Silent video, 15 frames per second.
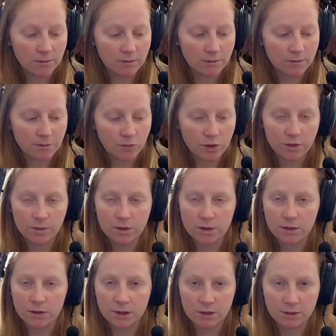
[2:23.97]
we
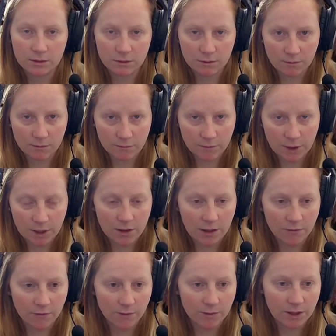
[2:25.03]
will figure it
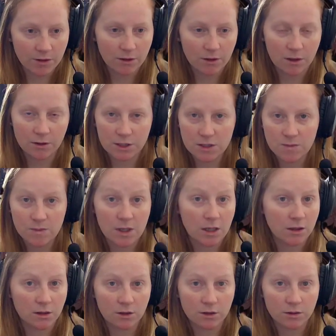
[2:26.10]
out from there. I'll just make
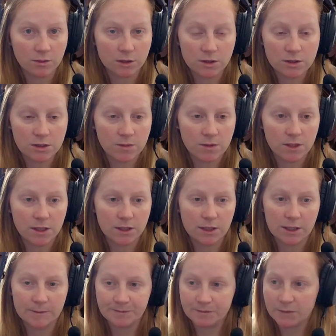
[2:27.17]
another one or something like
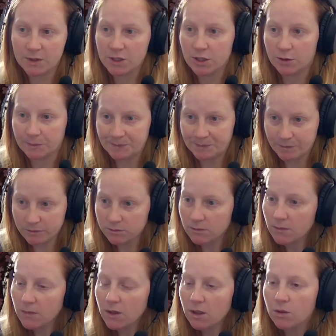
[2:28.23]
that. So
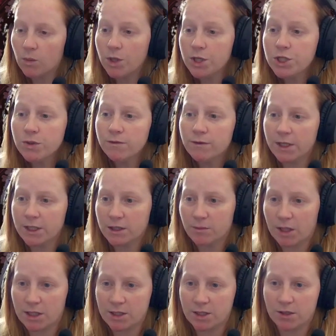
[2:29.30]
once you invite the
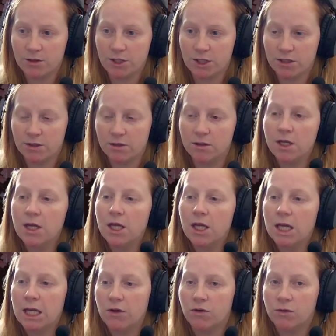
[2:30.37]
bot to your channel,
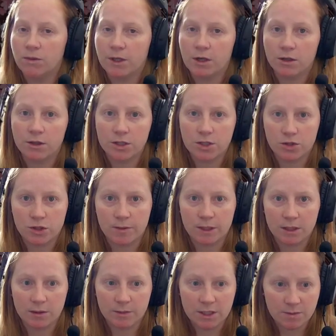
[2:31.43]
it will be called the
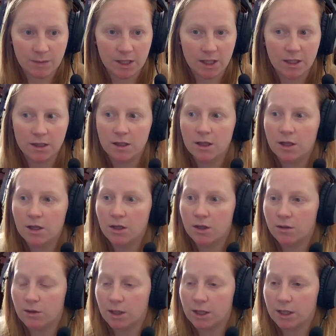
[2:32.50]
StreamElements bot,
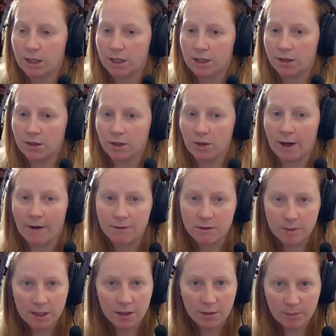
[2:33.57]
right? And you have to
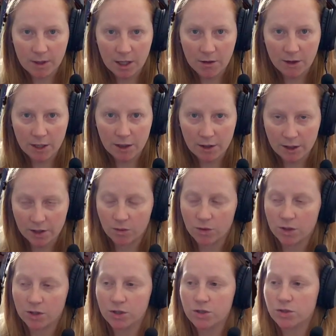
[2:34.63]
make it a moderator in
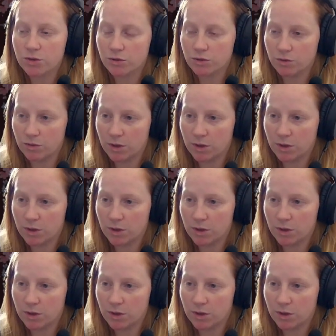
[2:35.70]
order to,